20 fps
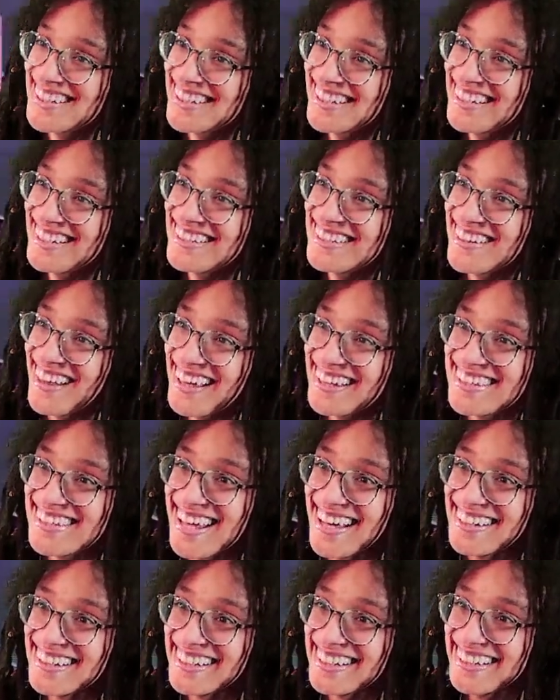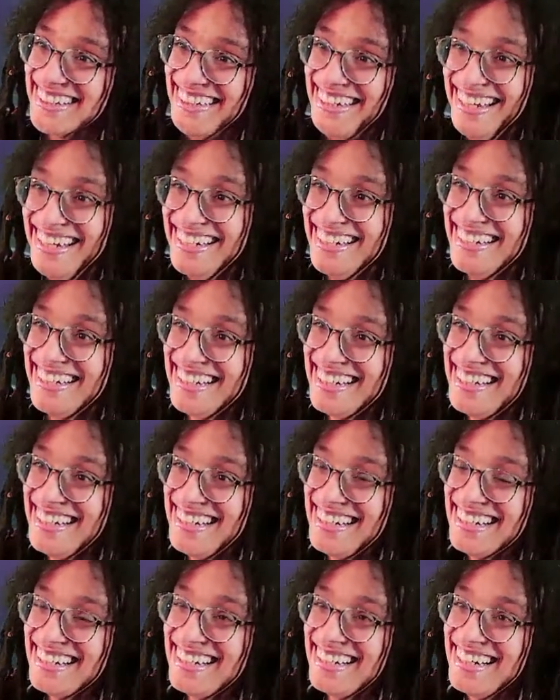So that's not good.
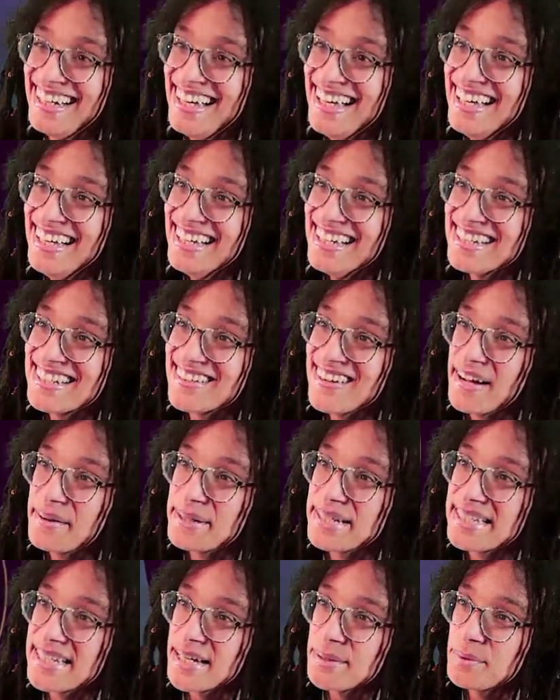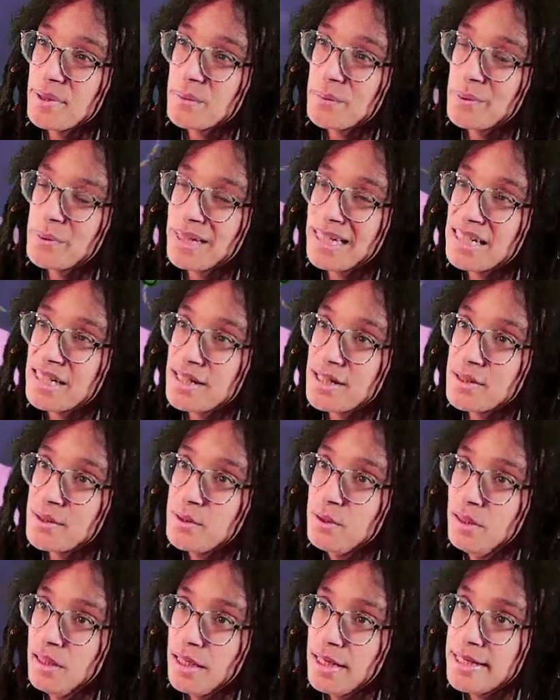So I would say what we can
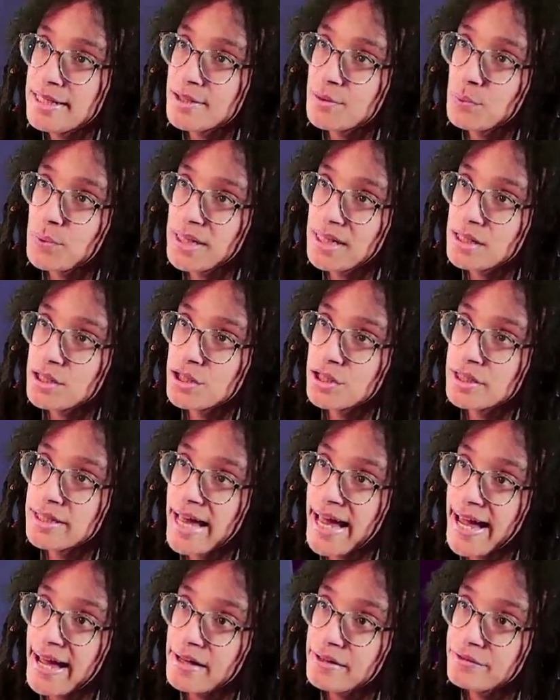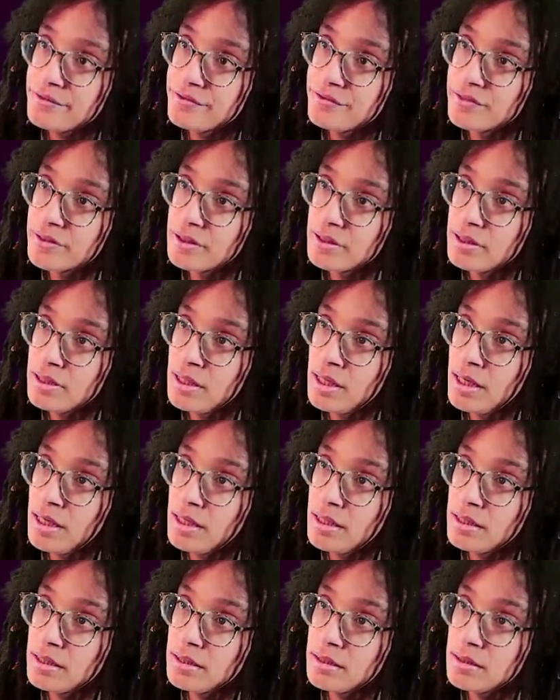do is we can just have
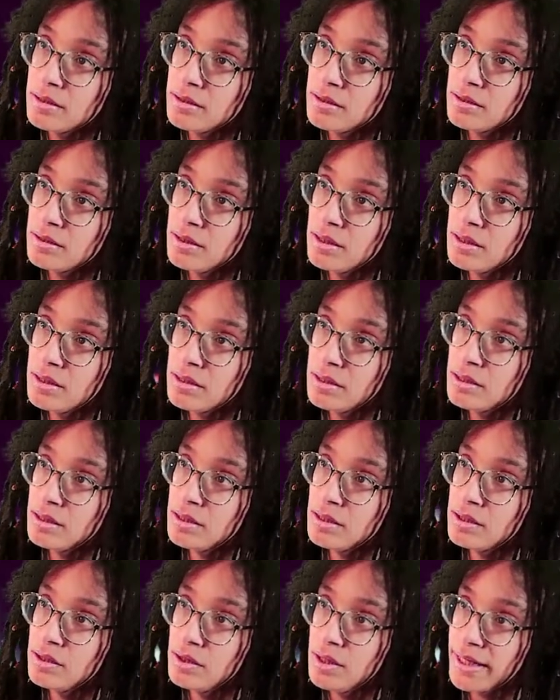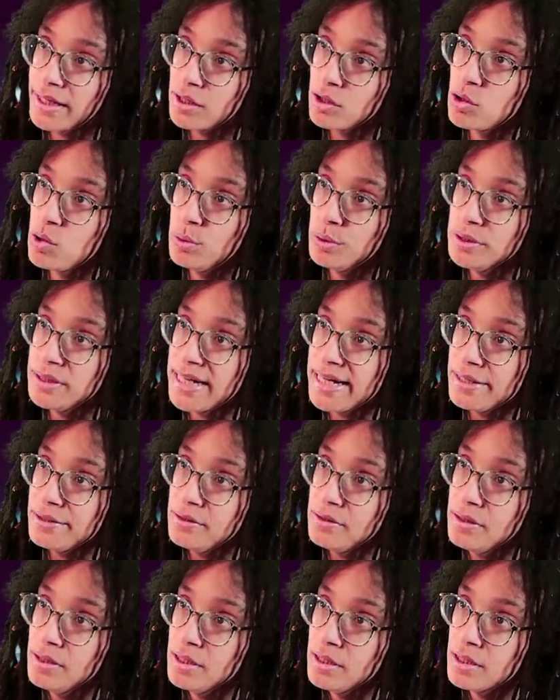like a cooldown,
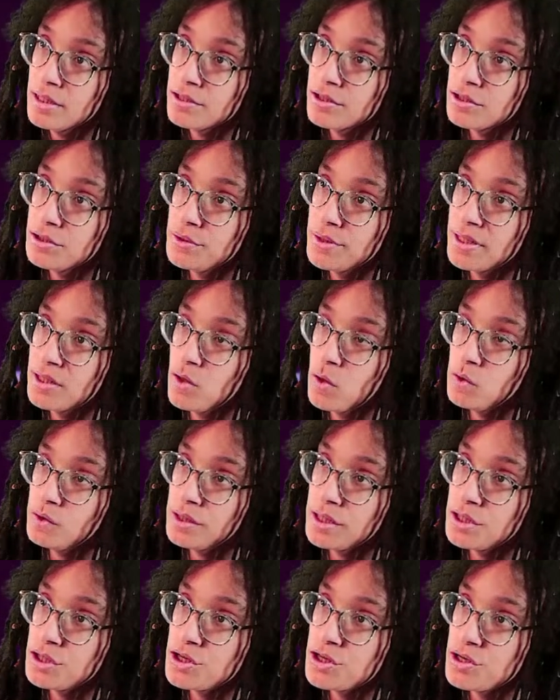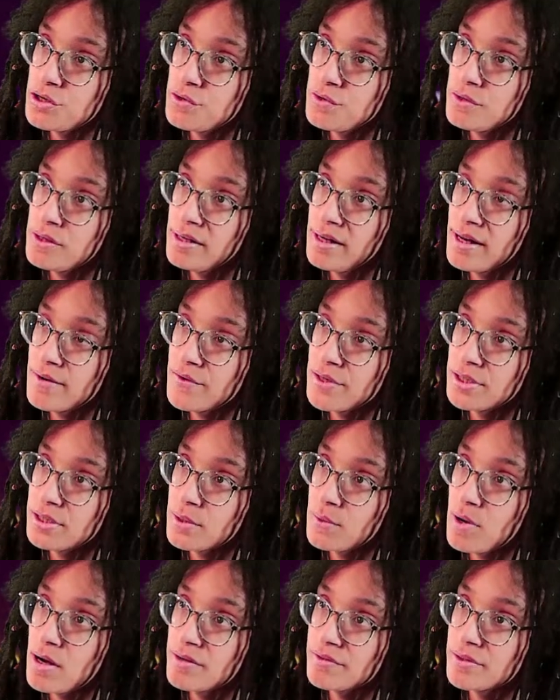so you can only shoot every so
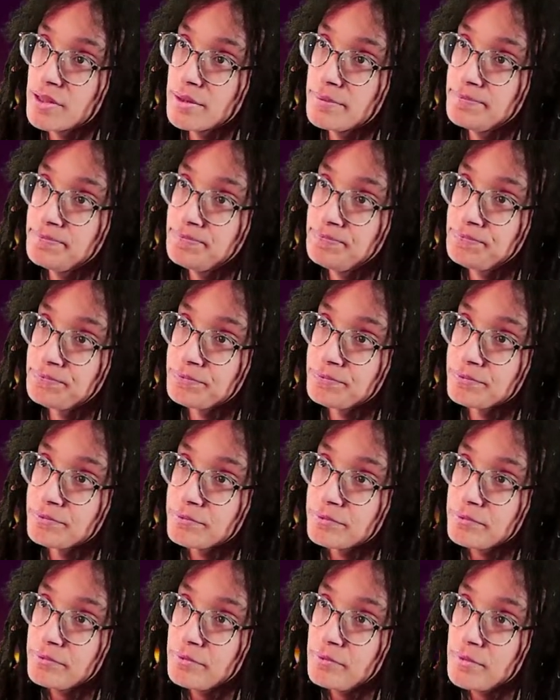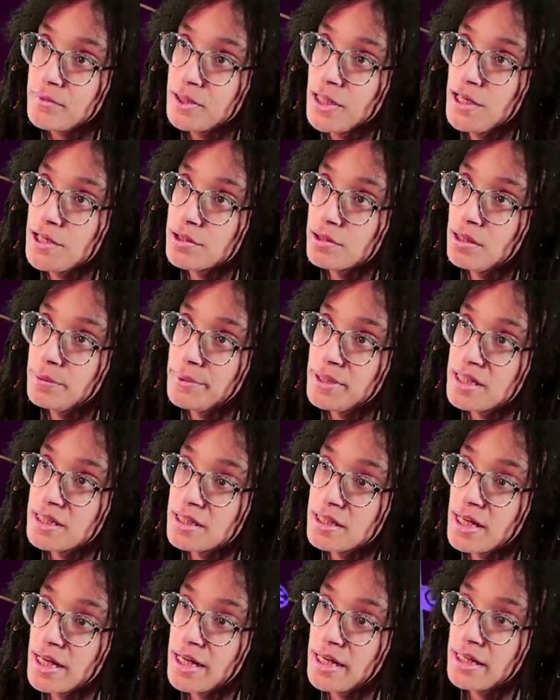often. So I'm going to
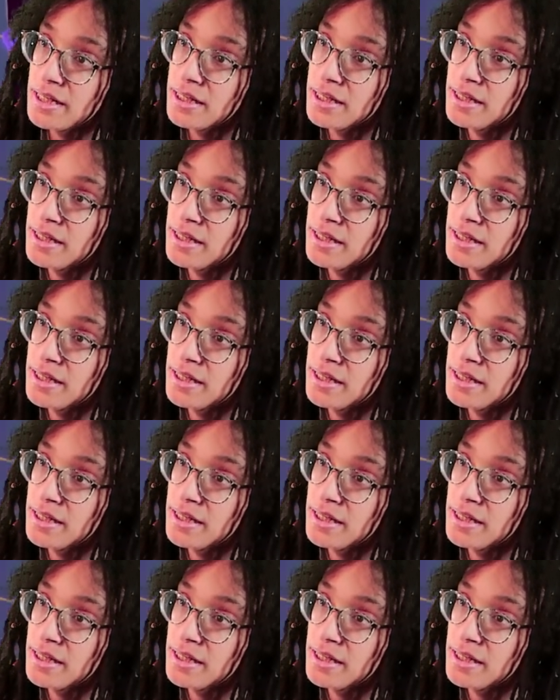say,